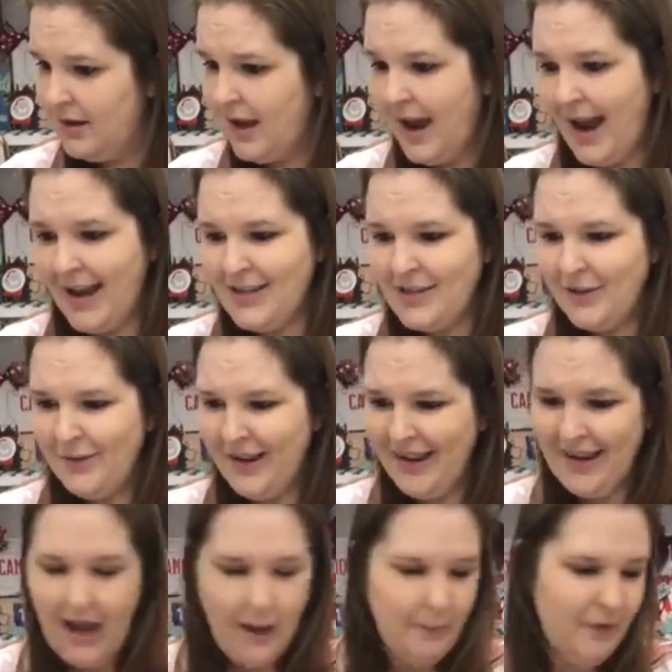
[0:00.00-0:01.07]
Hi,
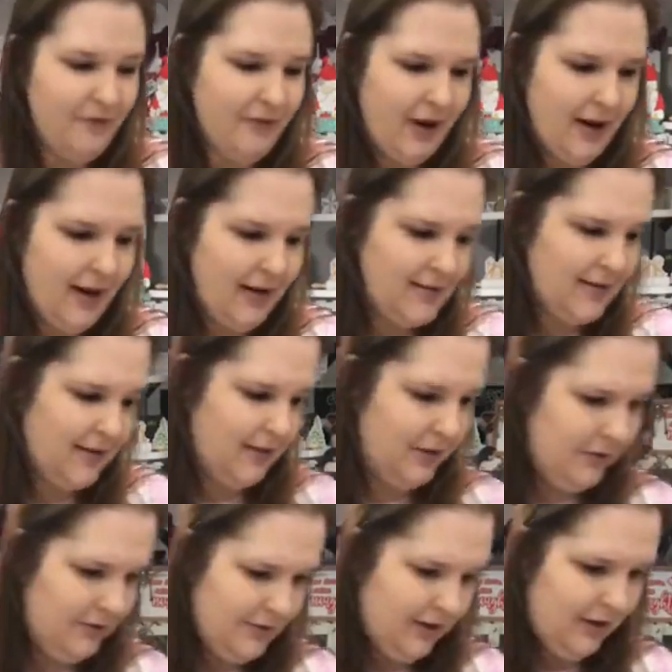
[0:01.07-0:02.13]
Joanne. Happy Friday to
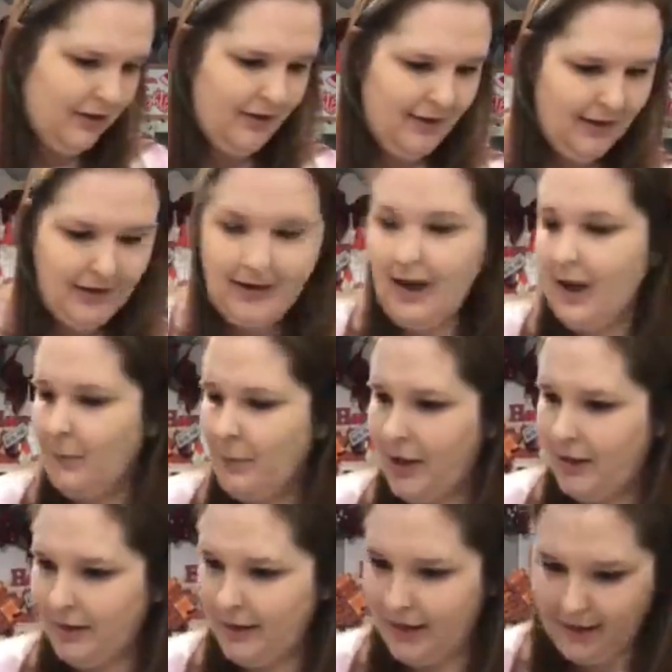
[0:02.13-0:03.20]
you, darling. Hi,
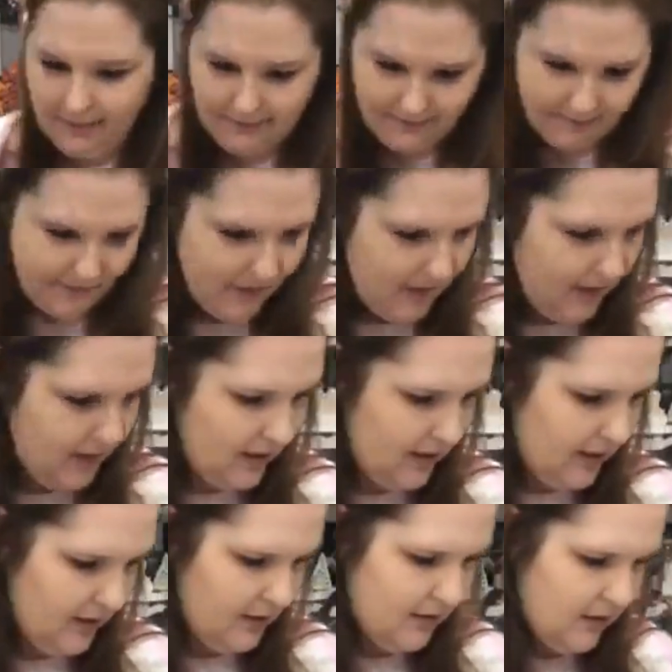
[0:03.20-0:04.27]
Brownie.
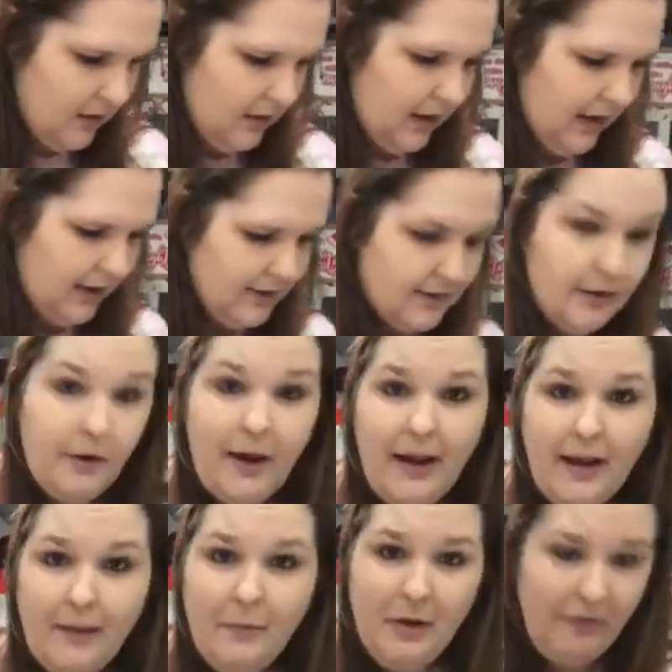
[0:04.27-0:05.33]
All right, so I
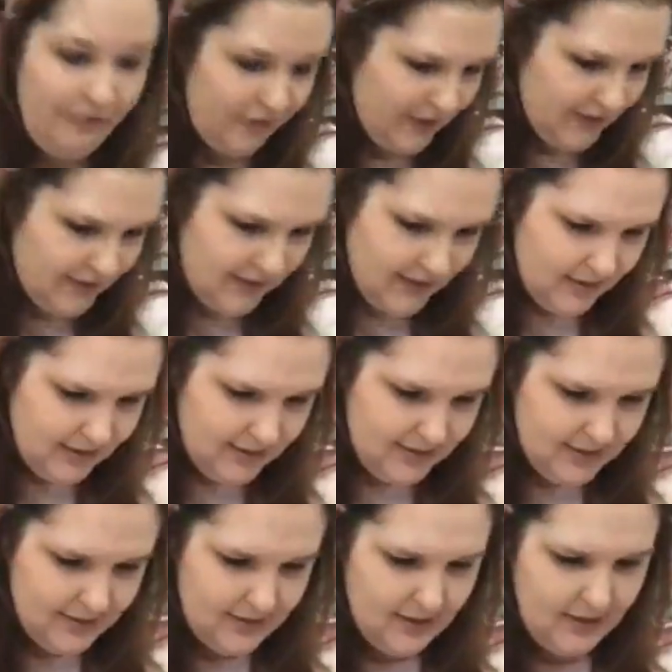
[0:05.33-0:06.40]
am going to fuzz
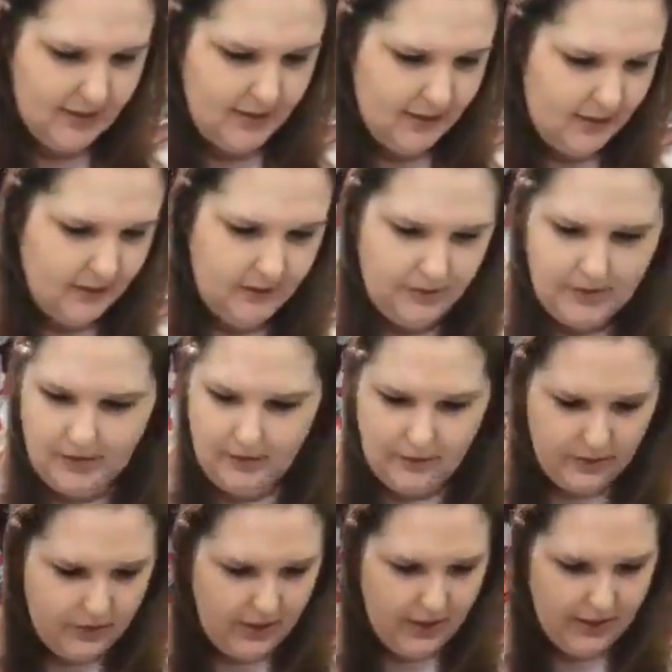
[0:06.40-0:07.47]
this. I need to use the other
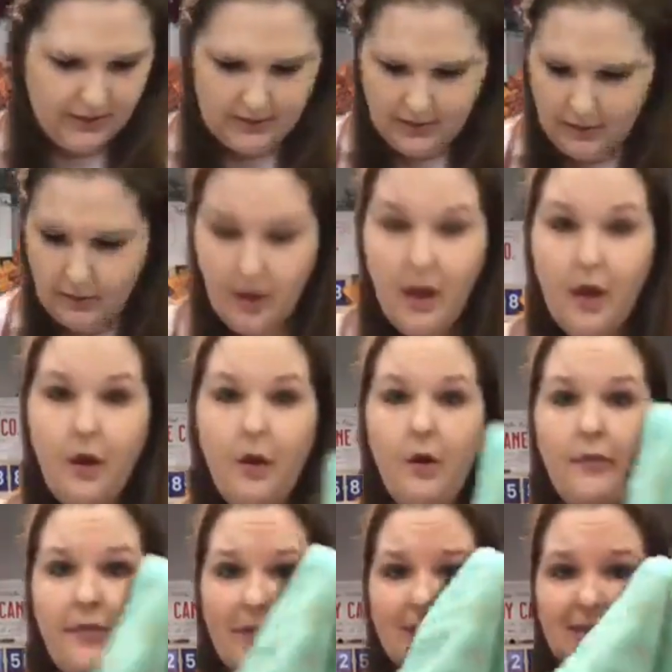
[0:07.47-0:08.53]
side. So
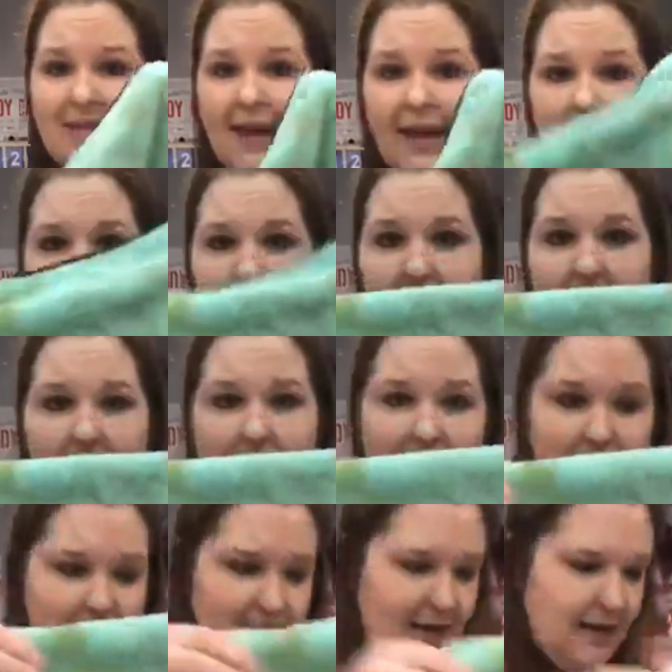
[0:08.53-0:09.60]
this side, the
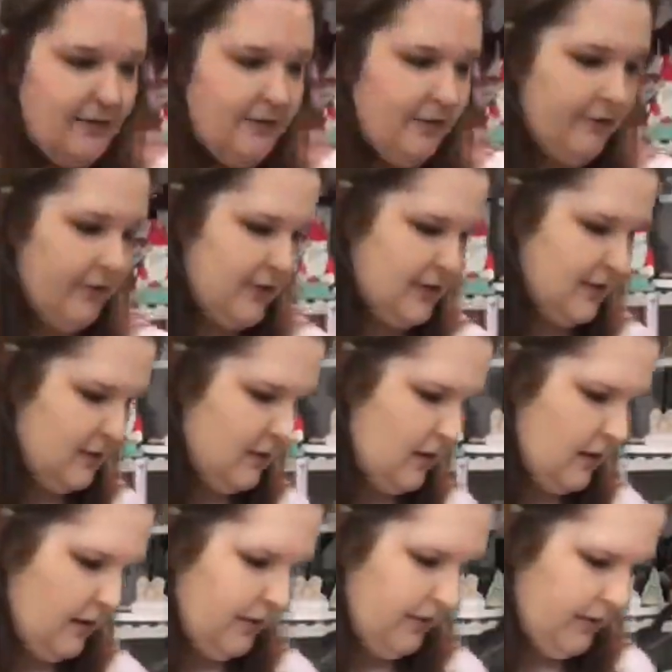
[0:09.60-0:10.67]
light side of your fuzzing
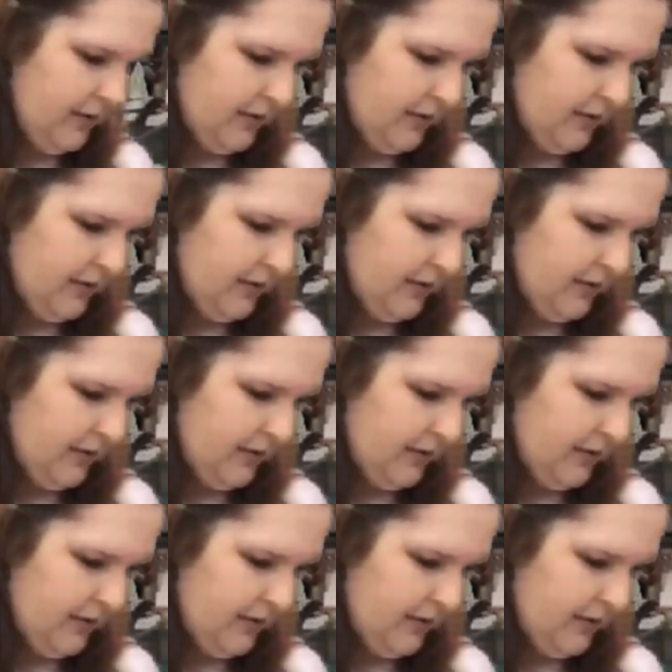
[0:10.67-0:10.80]
cloth,